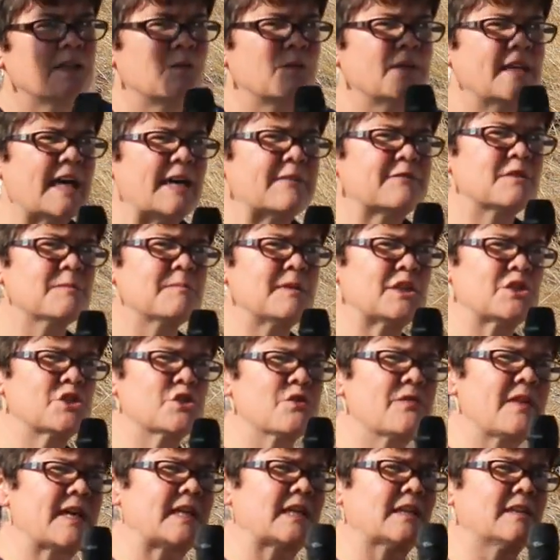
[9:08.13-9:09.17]
We have to make
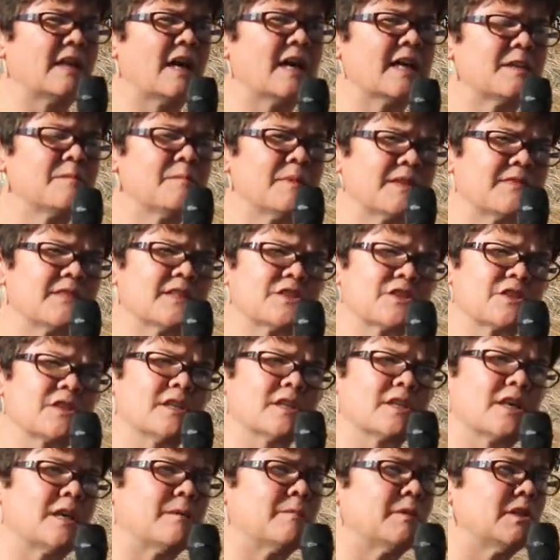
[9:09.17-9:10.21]
sure that alignment that's
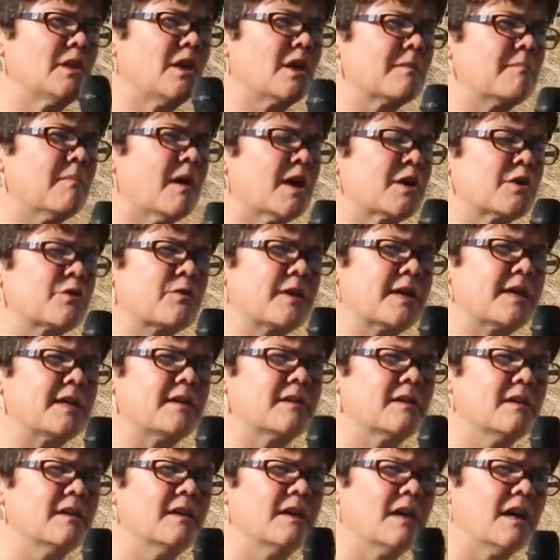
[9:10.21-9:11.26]
going to come along
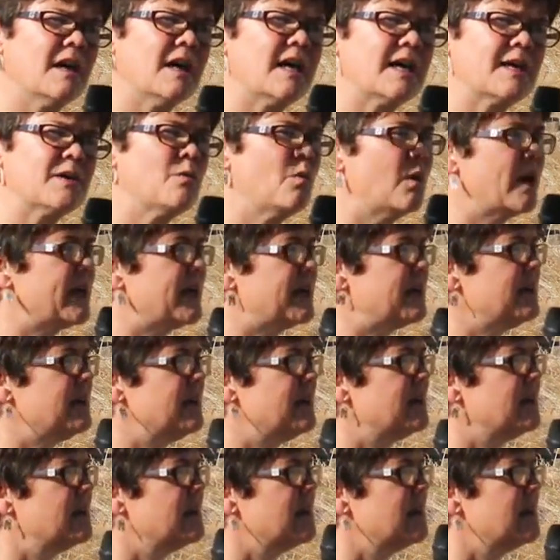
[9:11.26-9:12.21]
Monterey Highway